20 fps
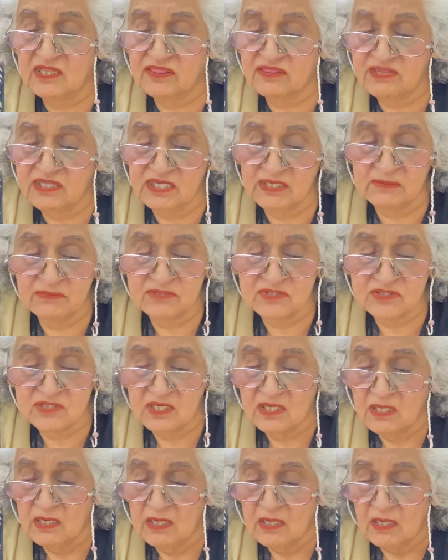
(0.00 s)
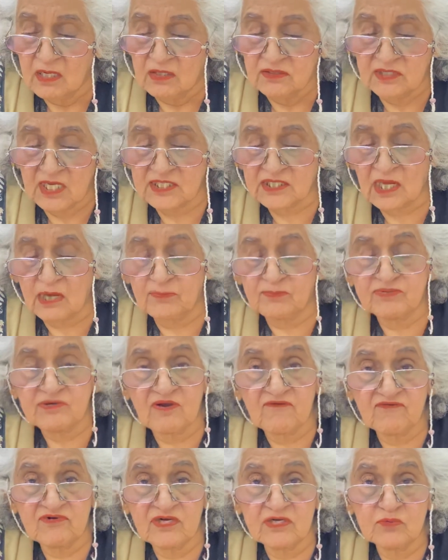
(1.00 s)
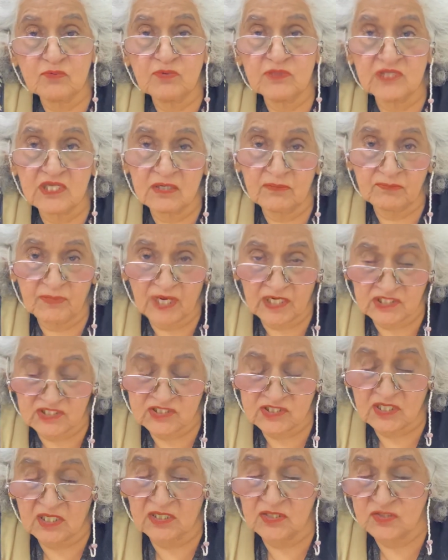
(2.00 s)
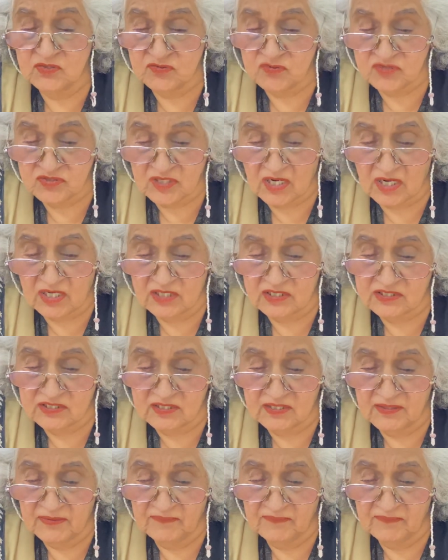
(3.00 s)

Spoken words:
themes that are prevalent within Pakistani society.